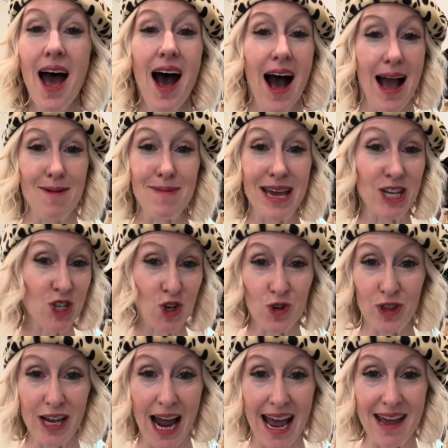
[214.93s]
I make sure
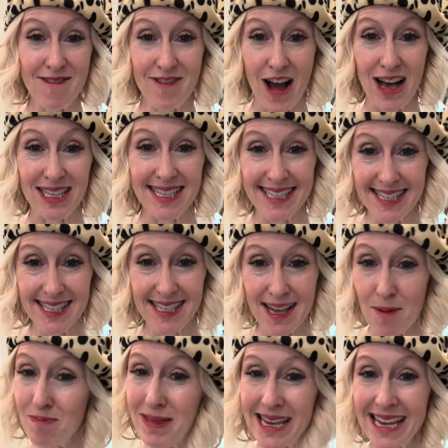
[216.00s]
that I have got
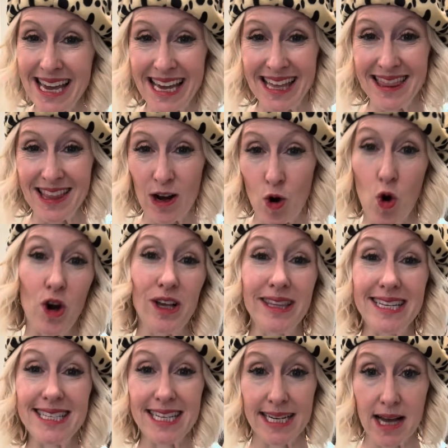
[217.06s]
something in there, or at
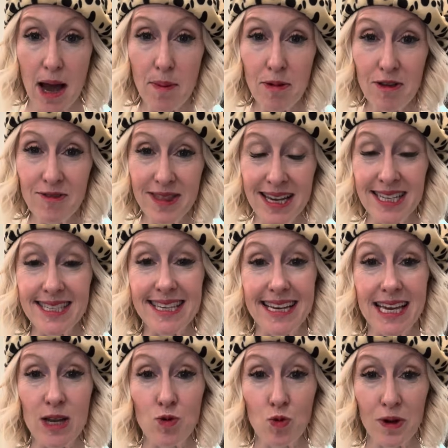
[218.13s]
least a couple of things that
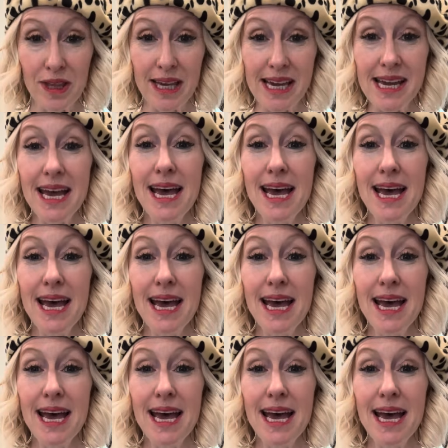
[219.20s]
can really